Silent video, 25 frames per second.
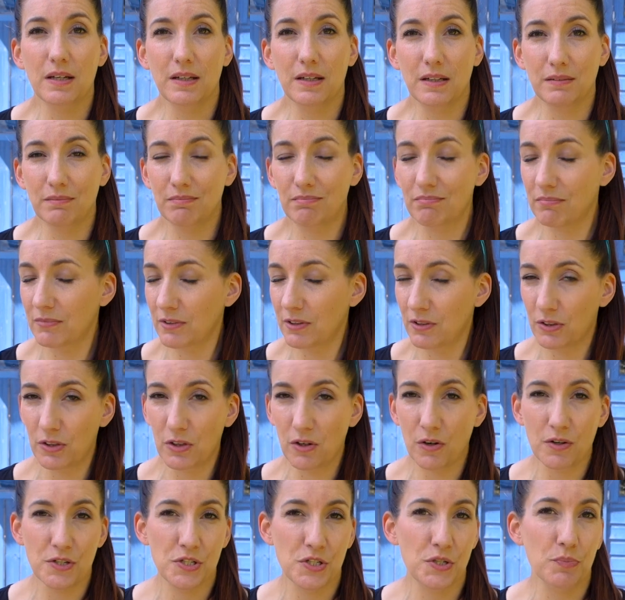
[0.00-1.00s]
It could
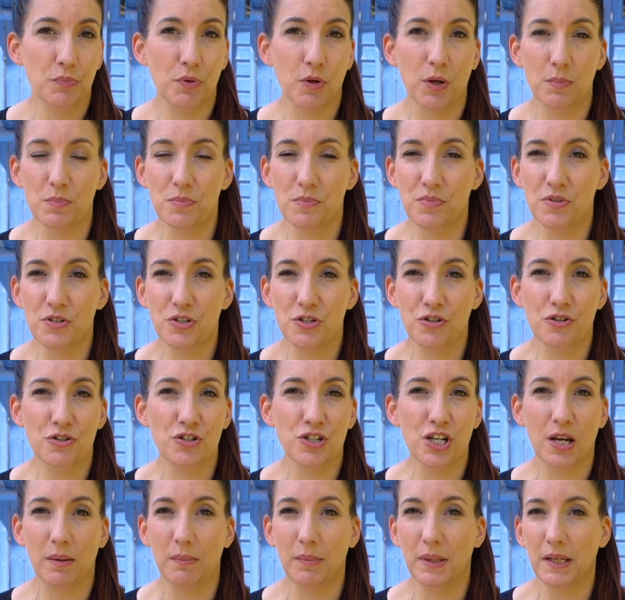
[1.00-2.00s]
cause you problems
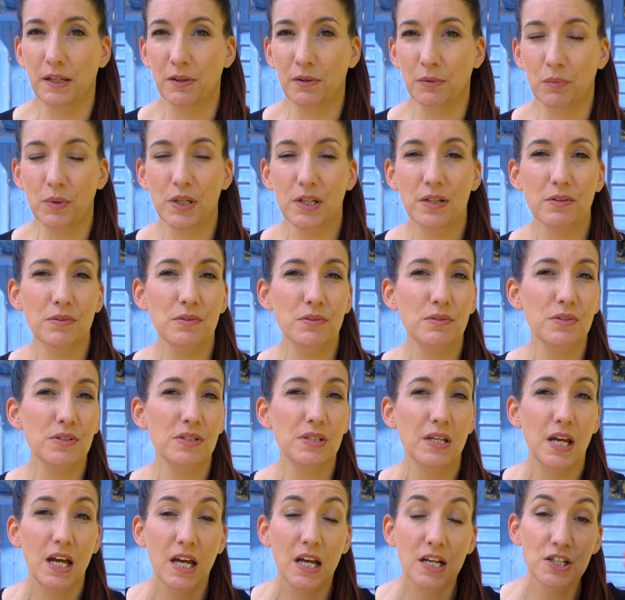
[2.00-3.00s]
jamming your wheels,